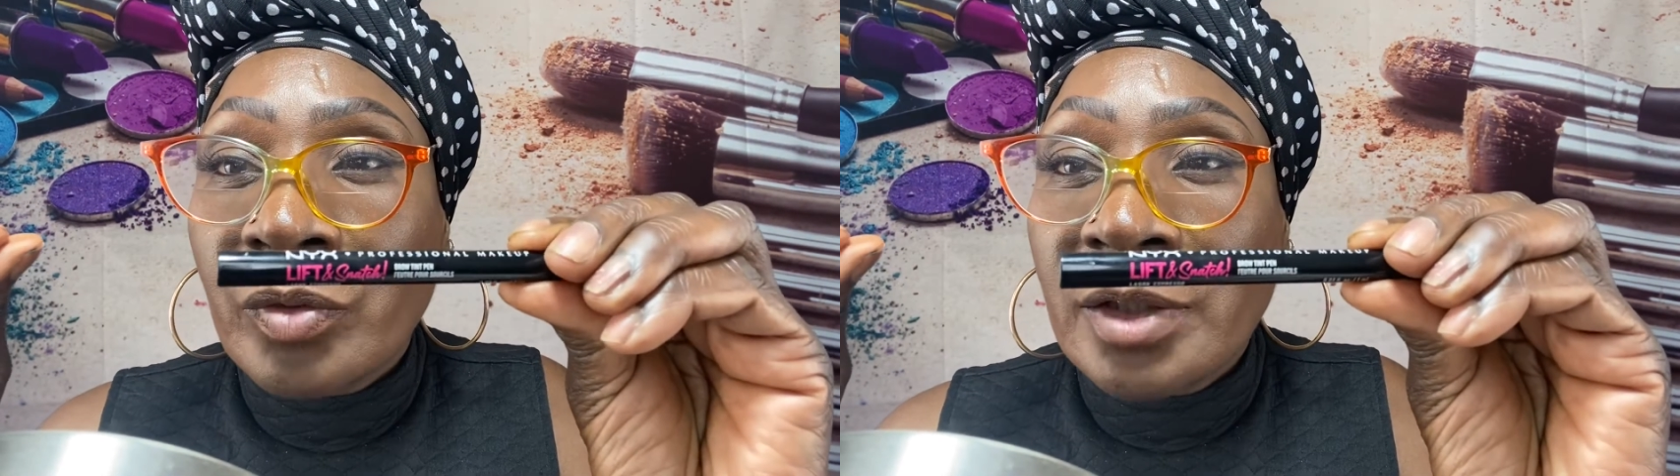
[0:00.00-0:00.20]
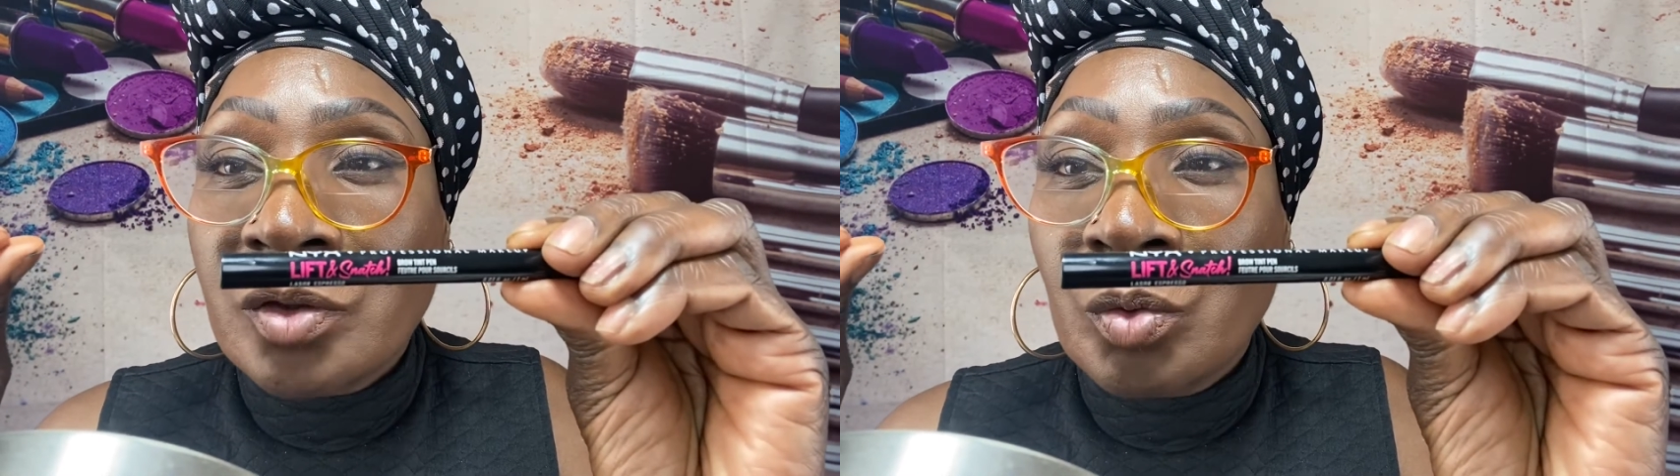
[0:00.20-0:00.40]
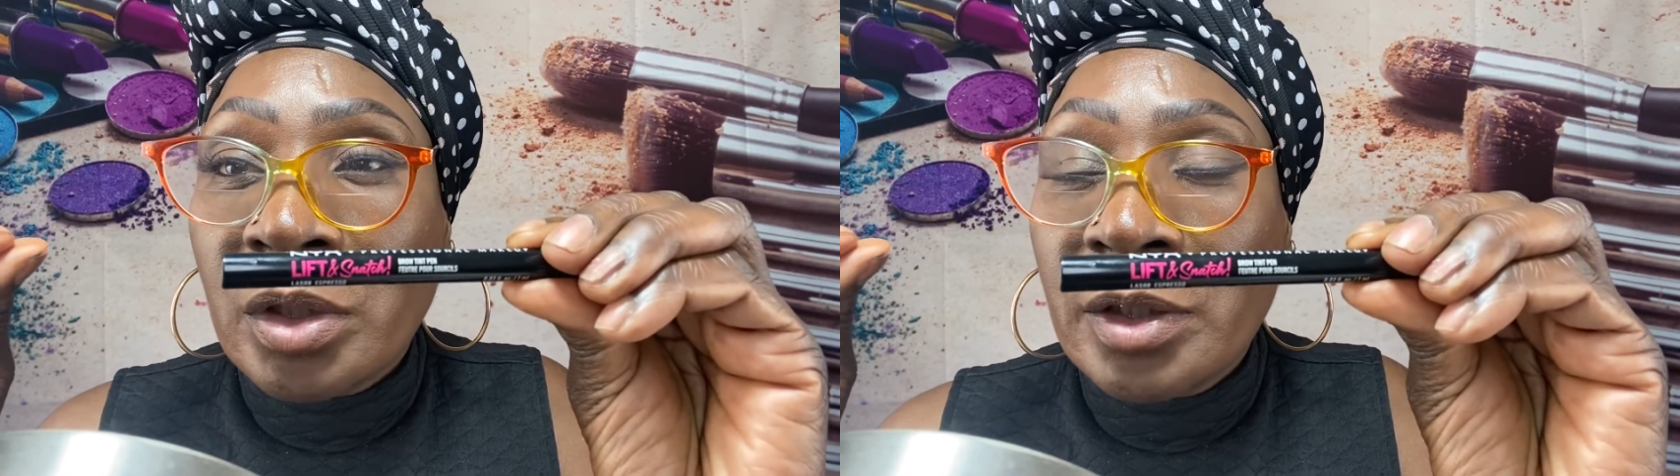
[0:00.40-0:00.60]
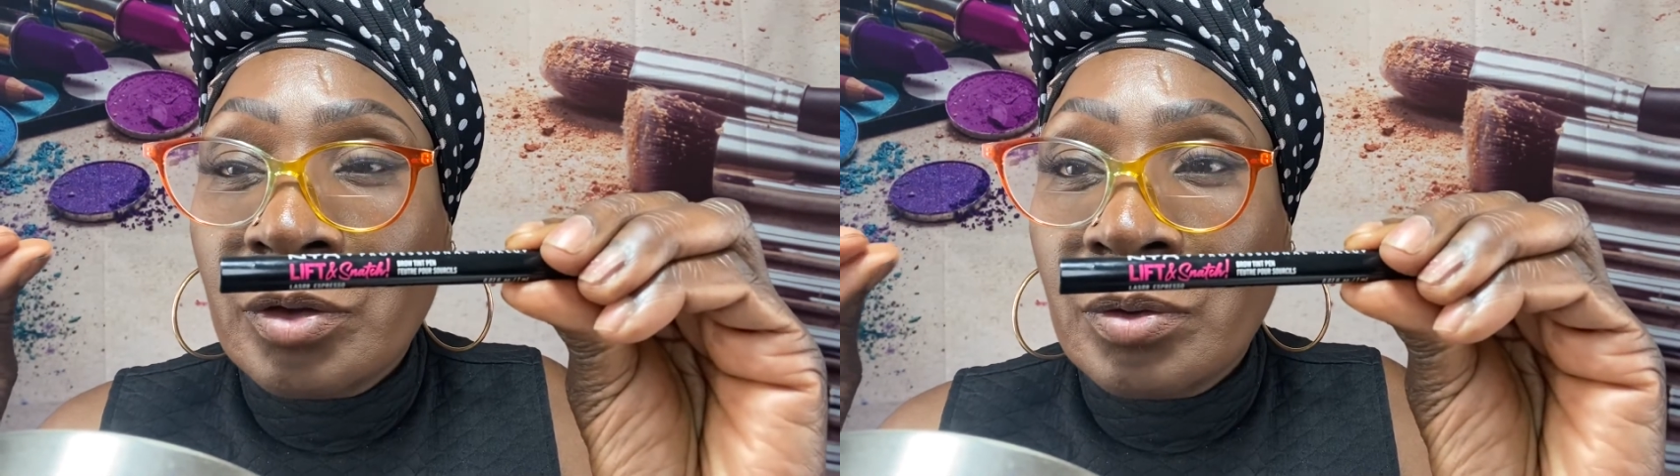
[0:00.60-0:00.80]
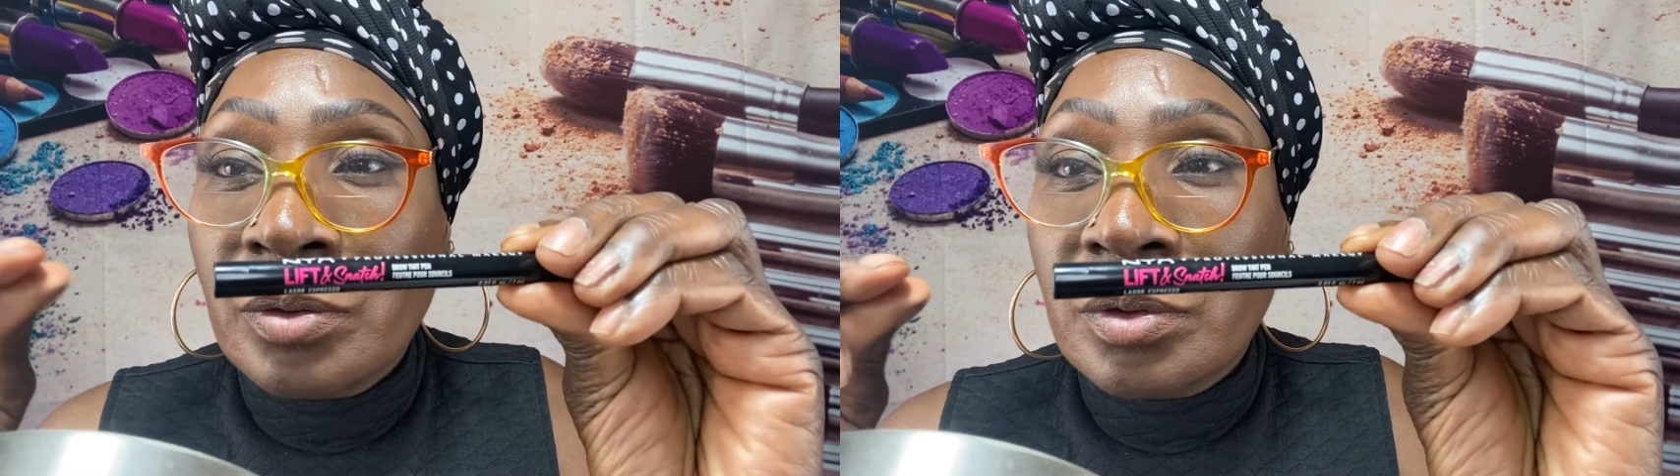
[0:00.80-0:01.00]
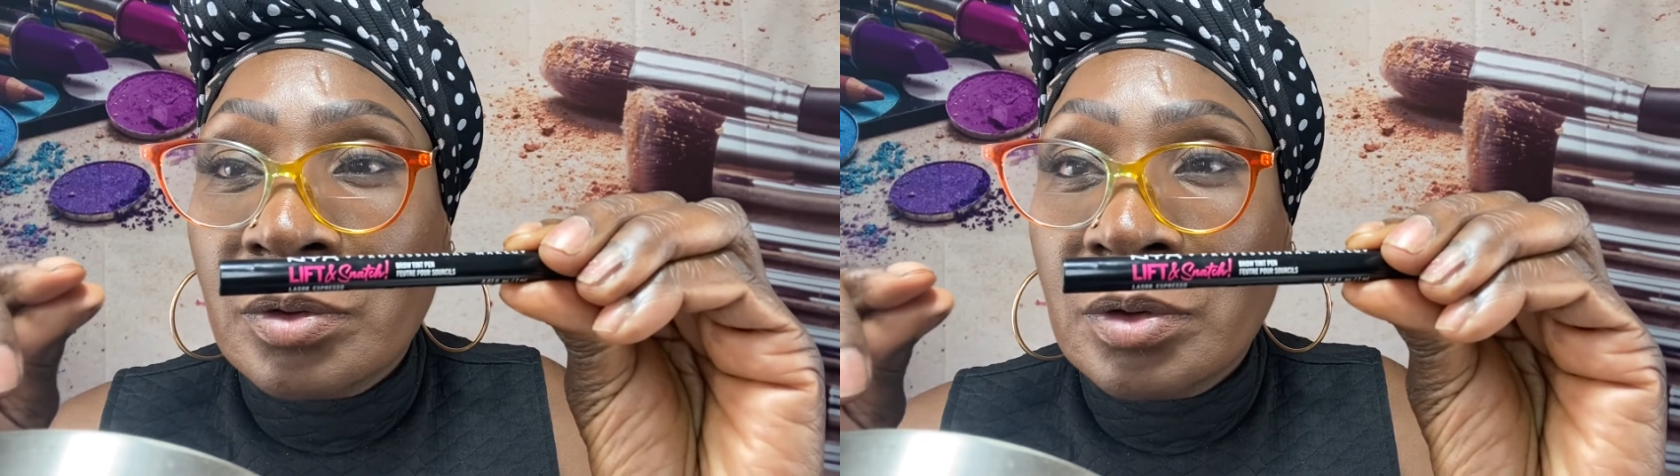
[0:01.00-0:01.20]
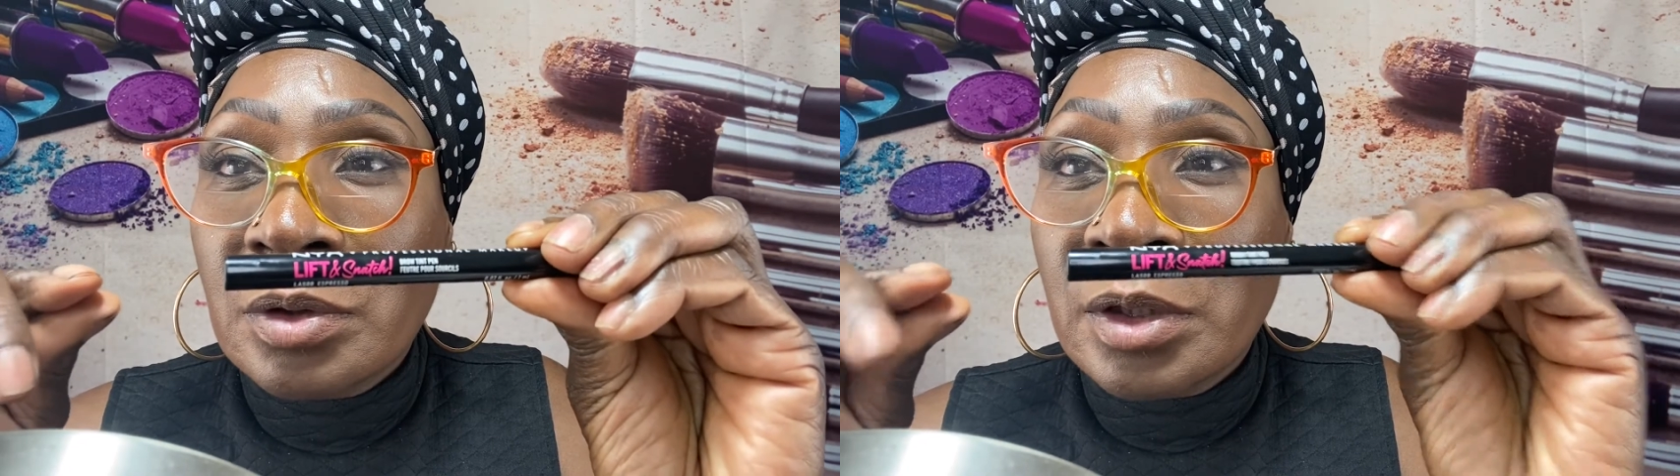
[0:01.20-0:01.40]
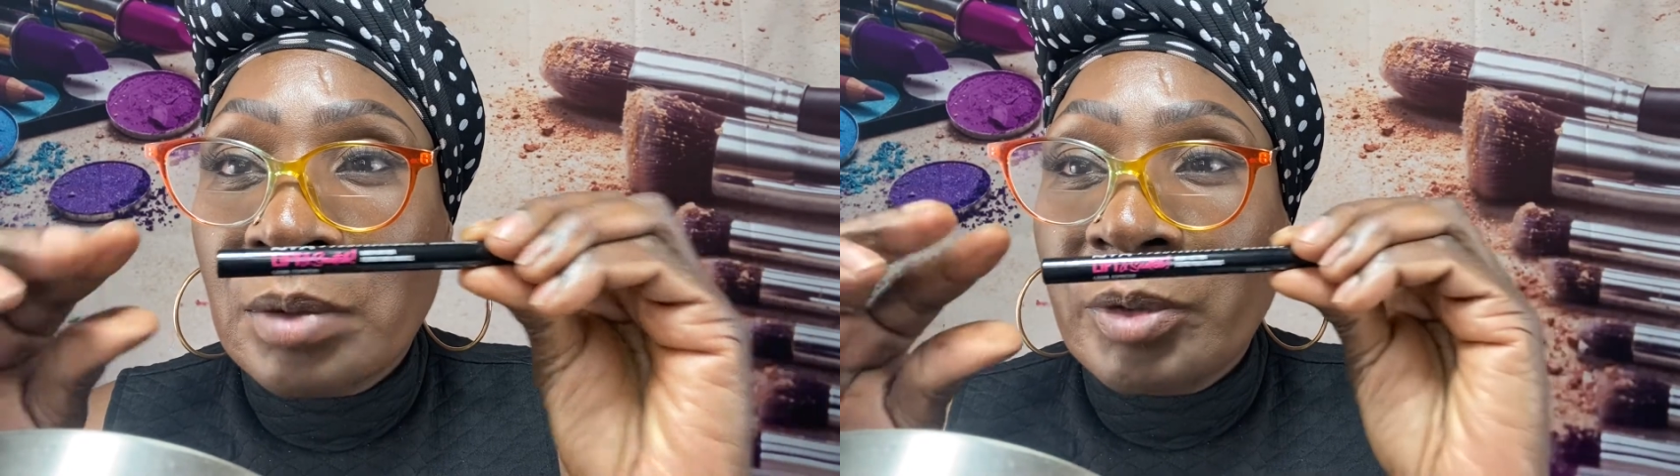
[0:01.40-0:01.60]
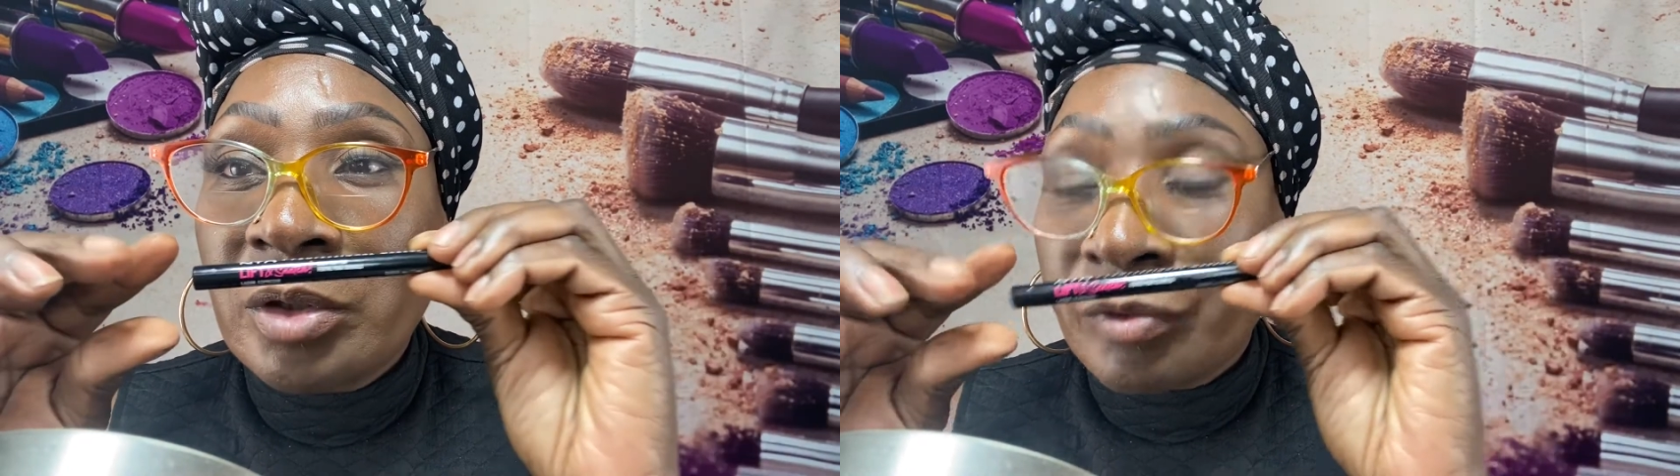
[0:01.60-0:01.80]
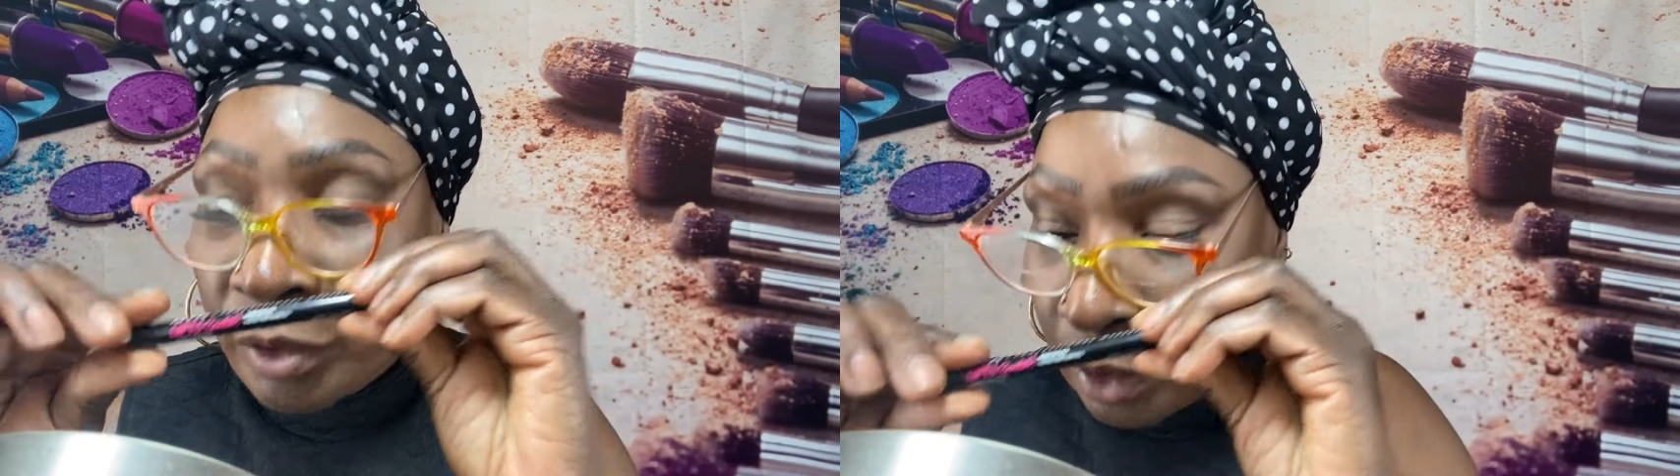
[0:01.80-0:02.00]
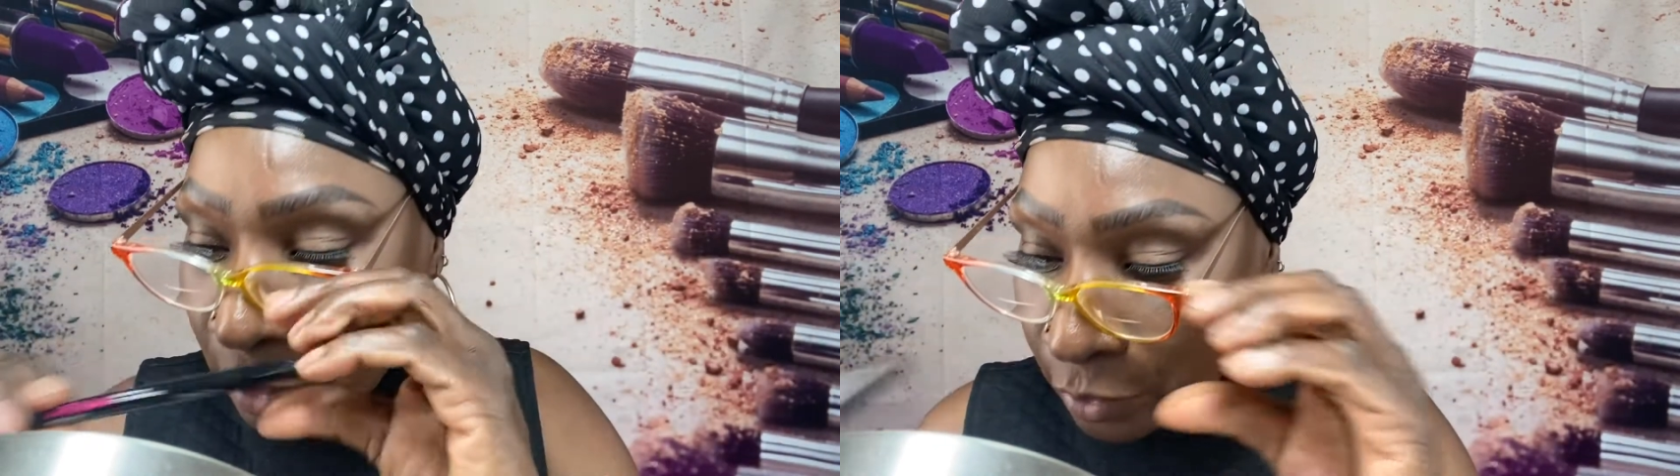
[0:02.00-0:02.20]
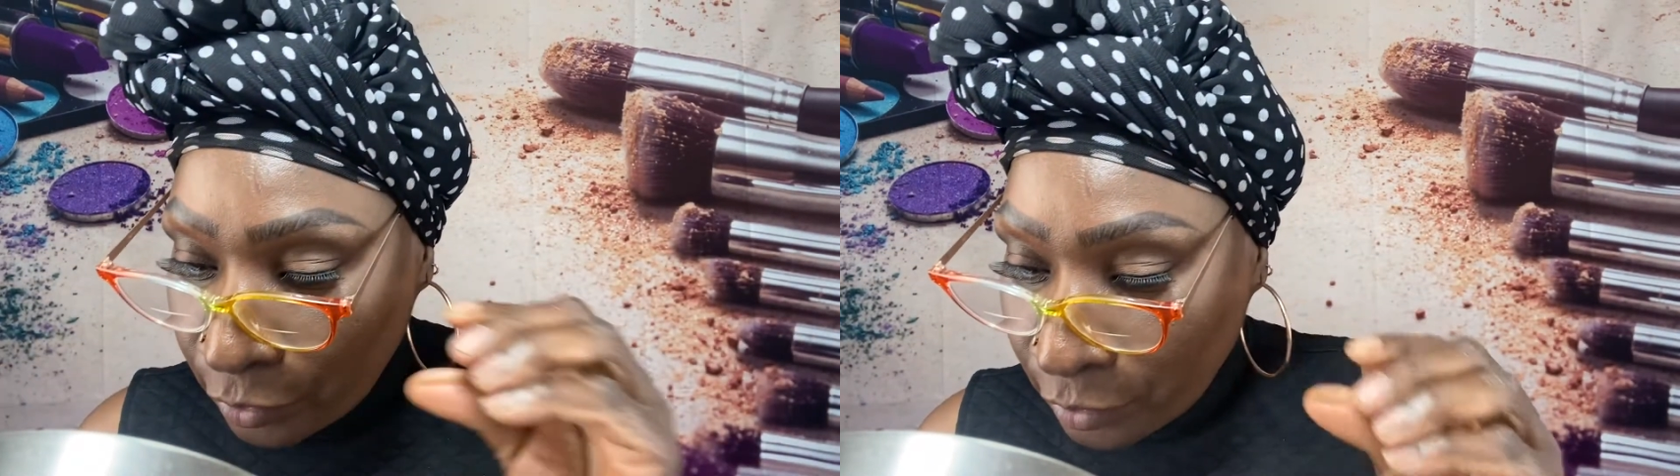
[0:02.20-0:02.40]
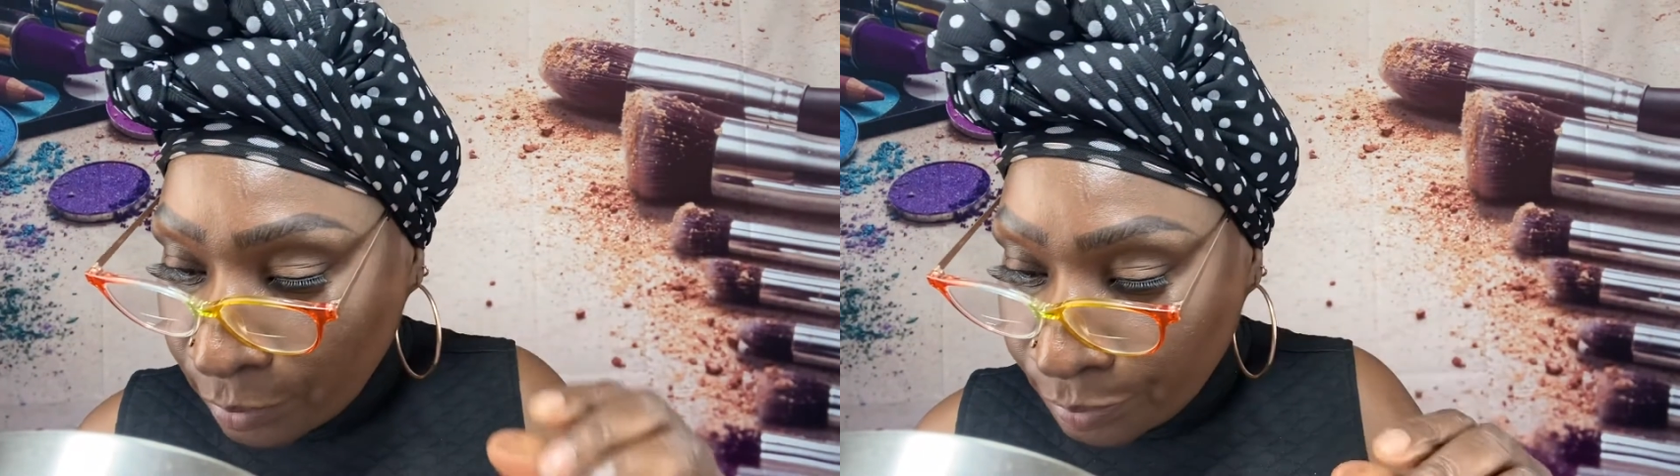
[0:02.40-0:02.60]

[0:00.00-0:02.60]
That's the one I use. They come in different colors.